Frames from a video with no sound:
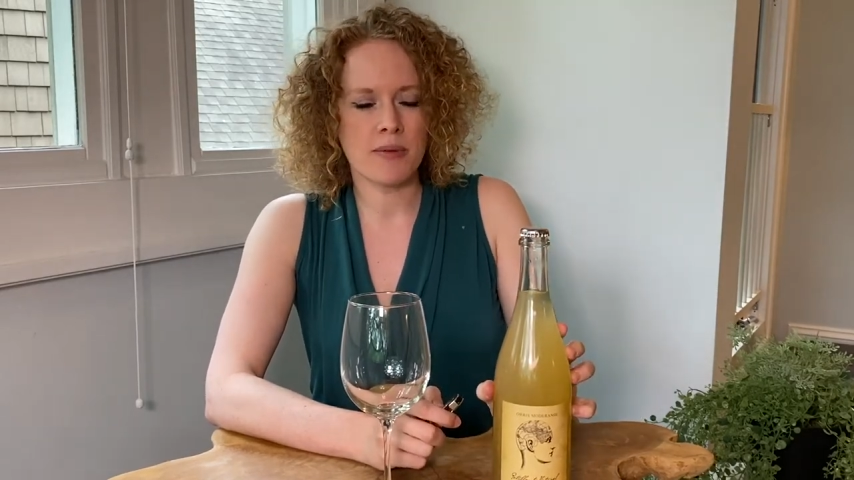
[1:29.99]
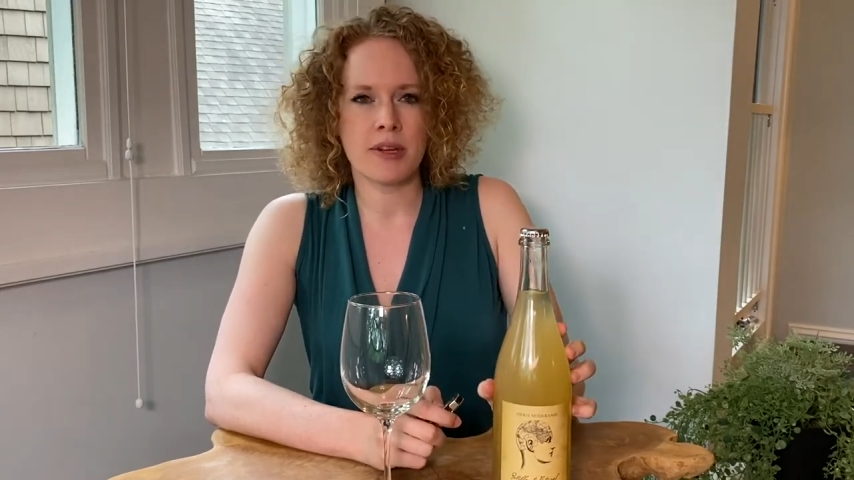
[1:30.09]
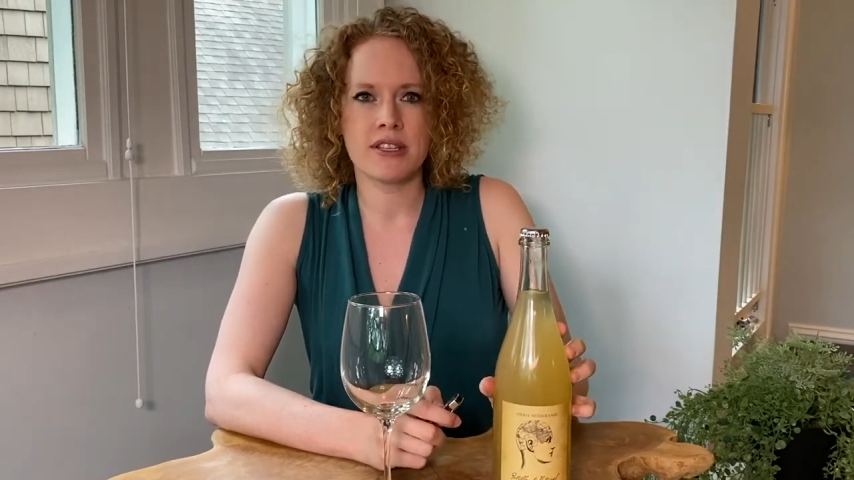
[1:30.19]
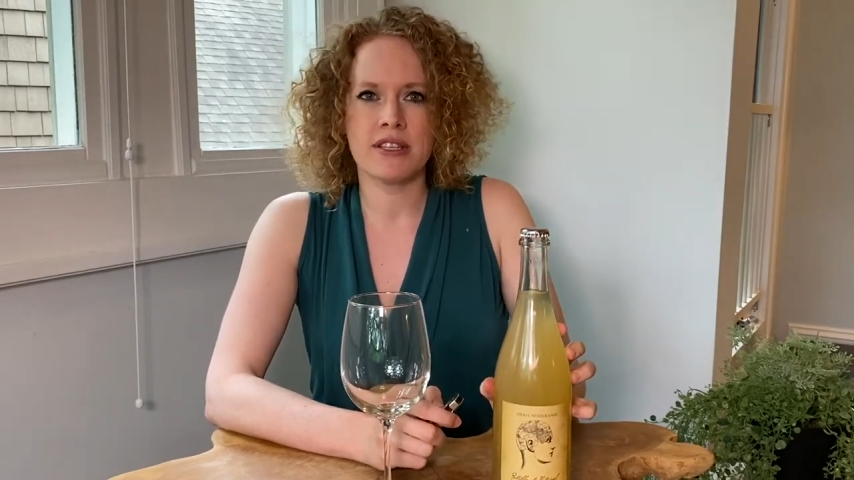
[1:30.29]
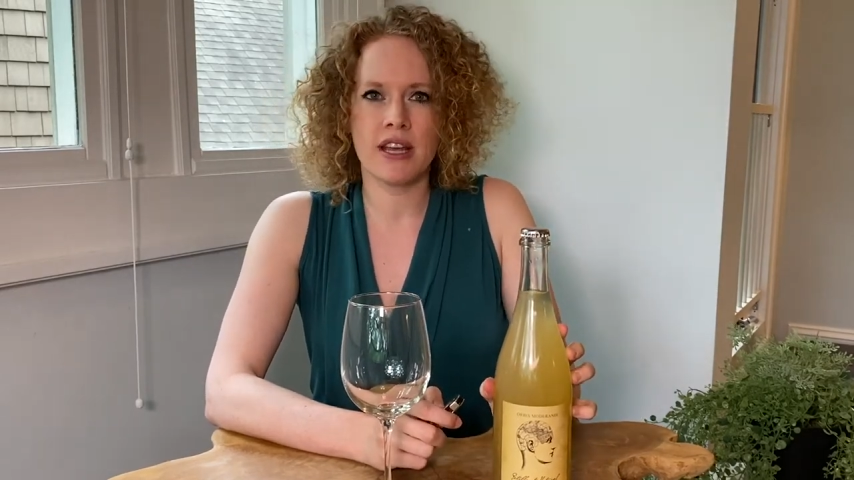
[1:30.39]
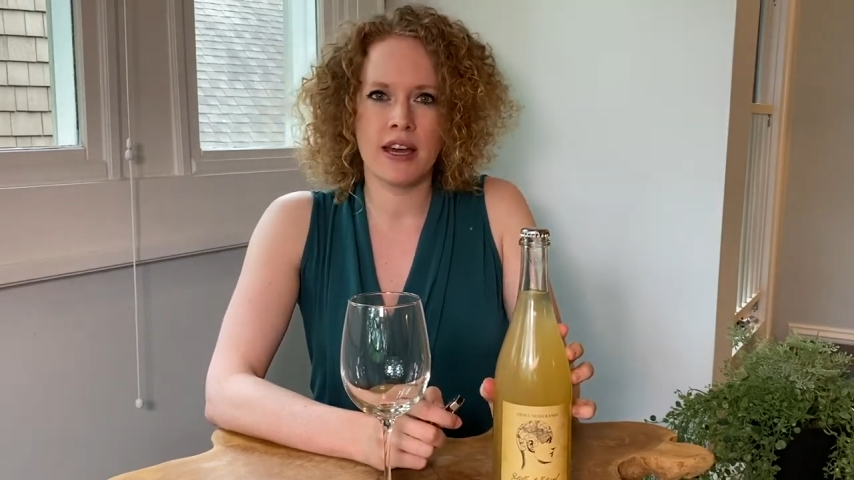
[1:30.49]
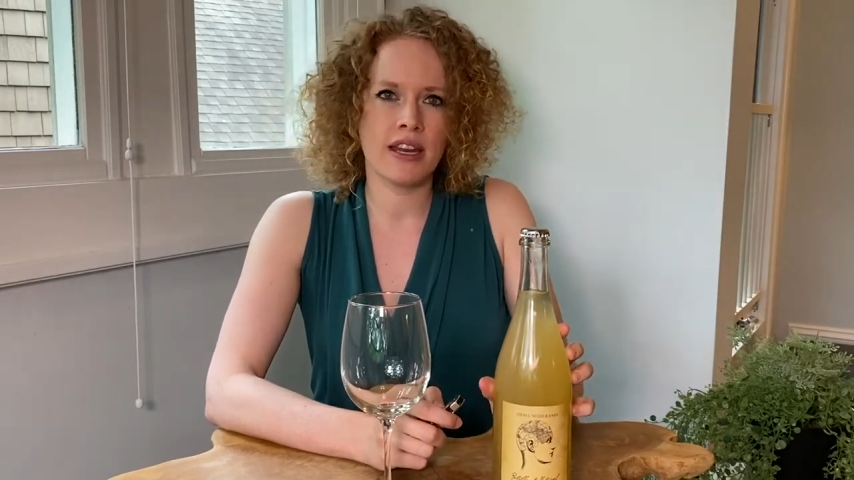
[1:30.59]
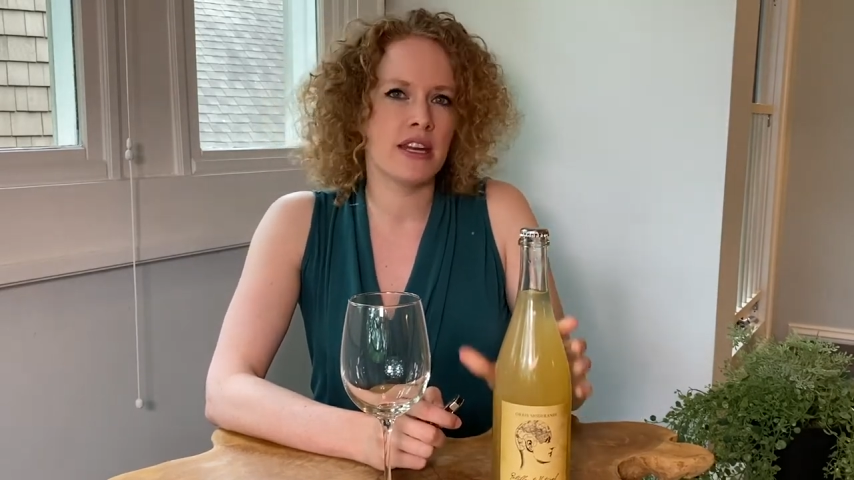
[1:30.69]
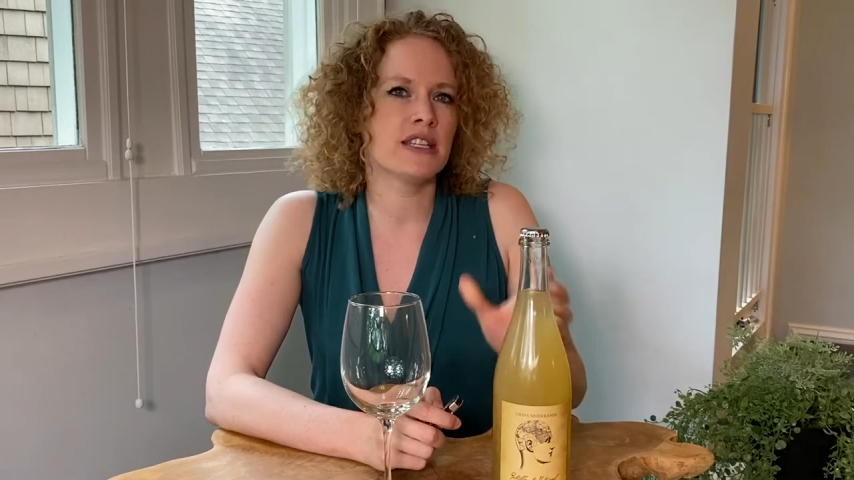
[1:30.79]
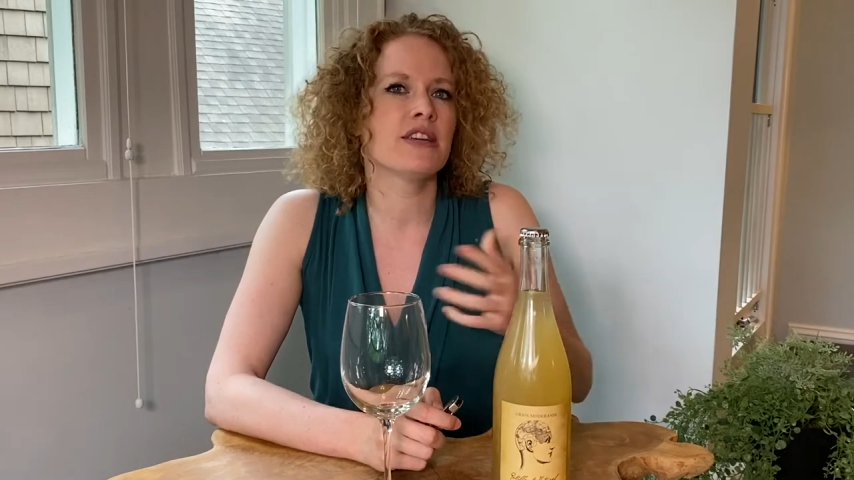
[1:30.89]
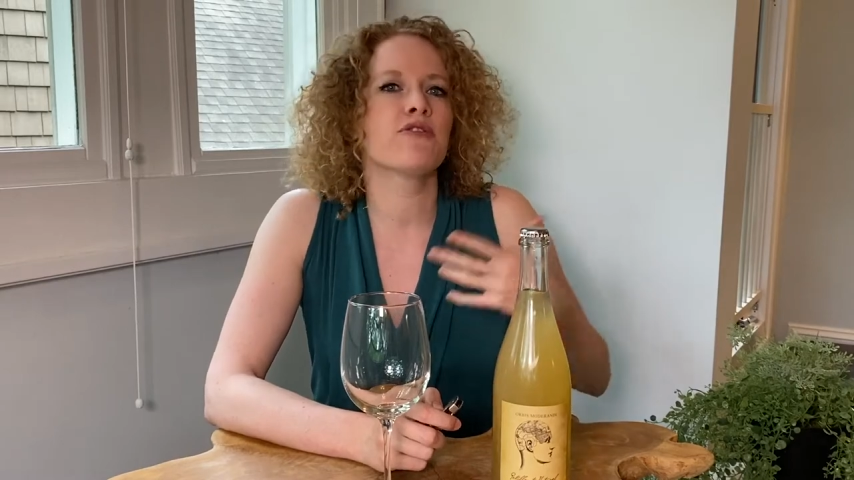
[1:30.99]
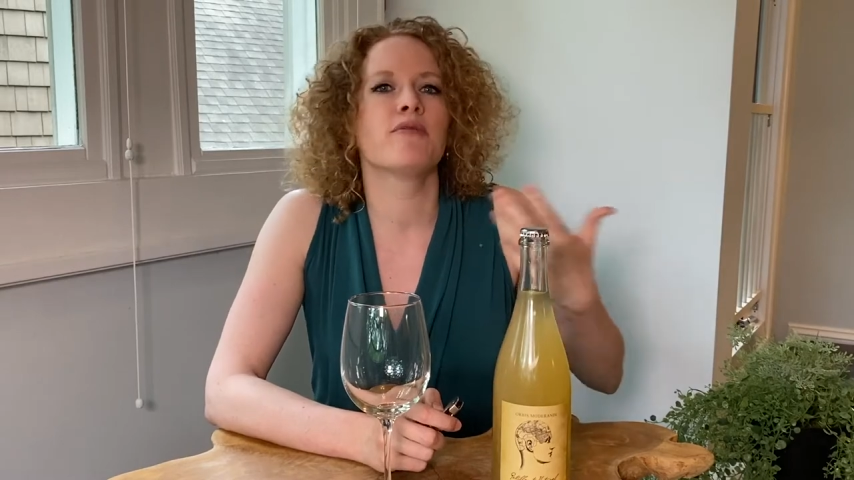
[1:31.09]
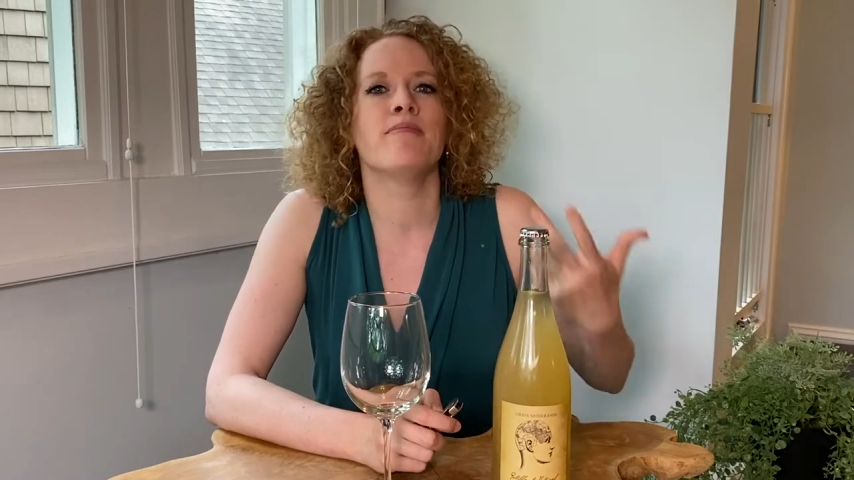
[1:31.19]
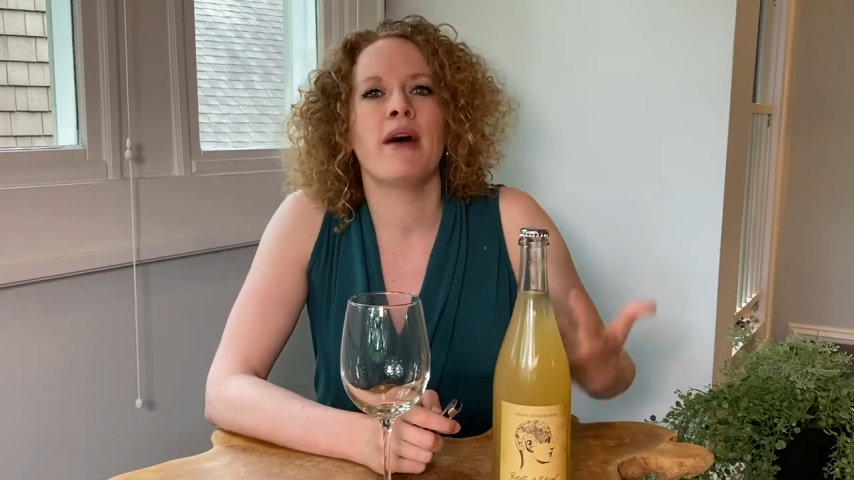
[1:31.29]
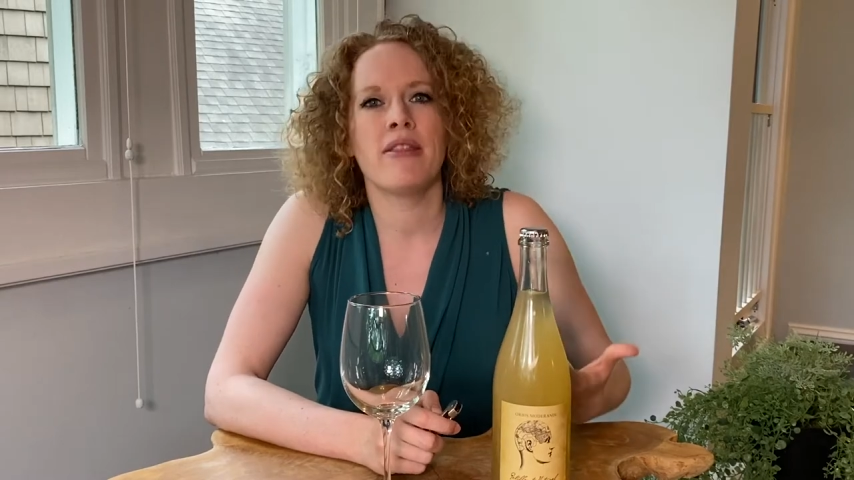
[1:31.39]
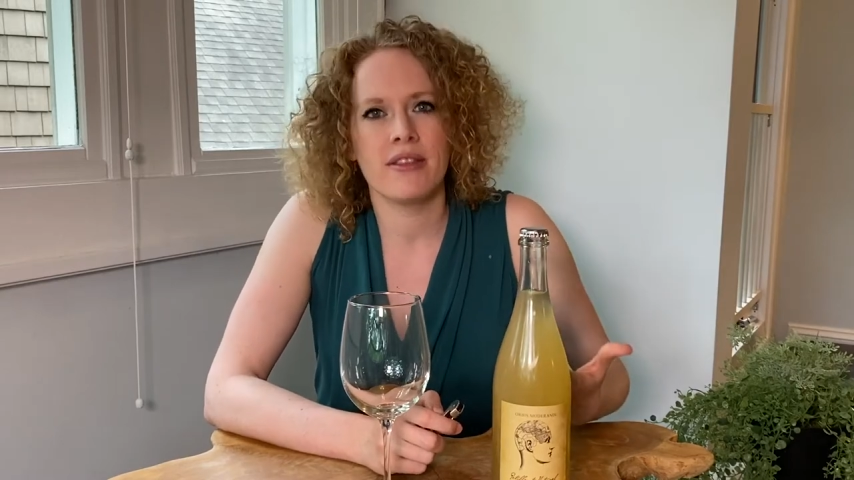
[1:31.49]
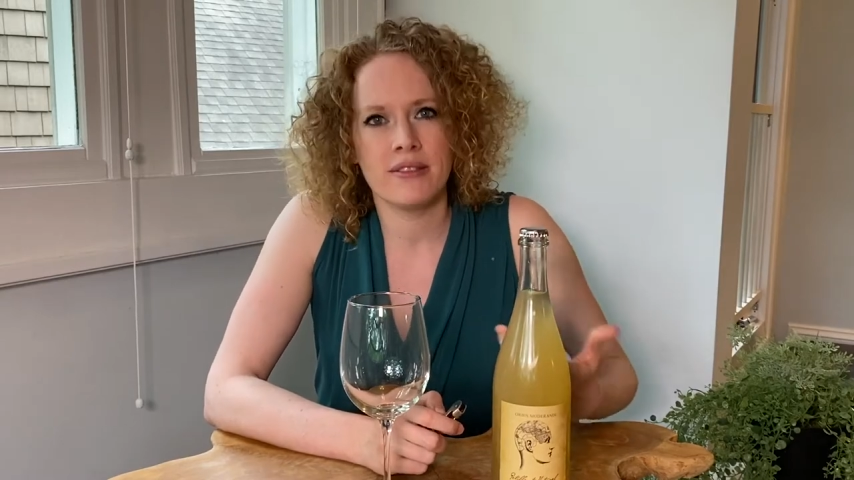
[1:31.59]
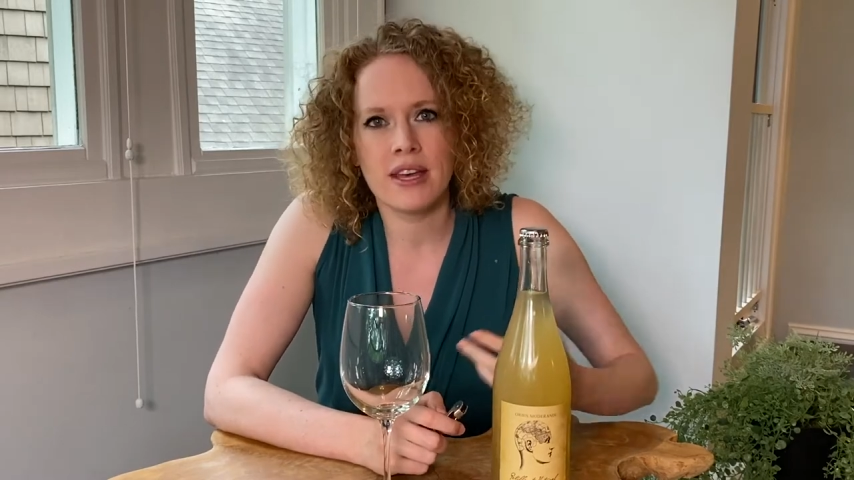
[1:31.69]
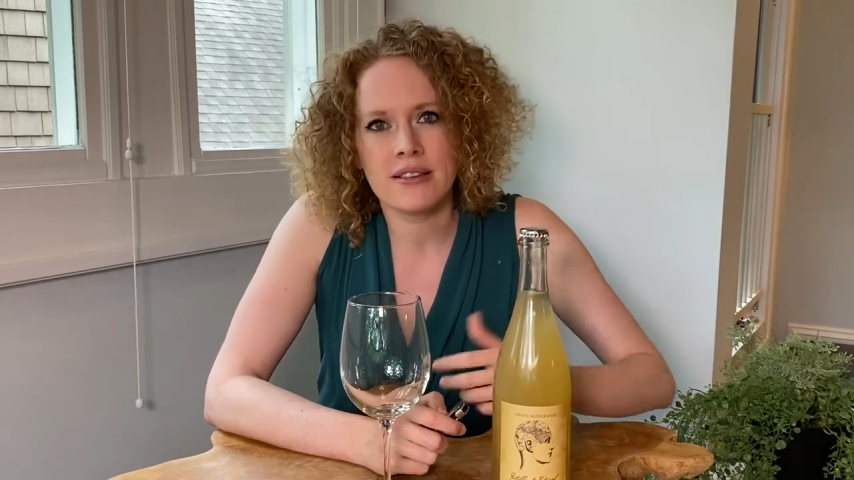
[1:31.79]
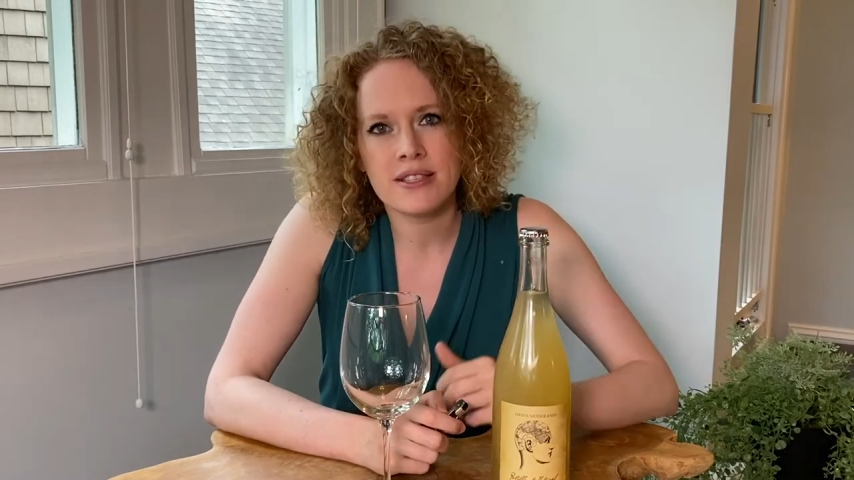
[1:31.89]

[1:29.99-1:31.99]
but it's done in a different method than,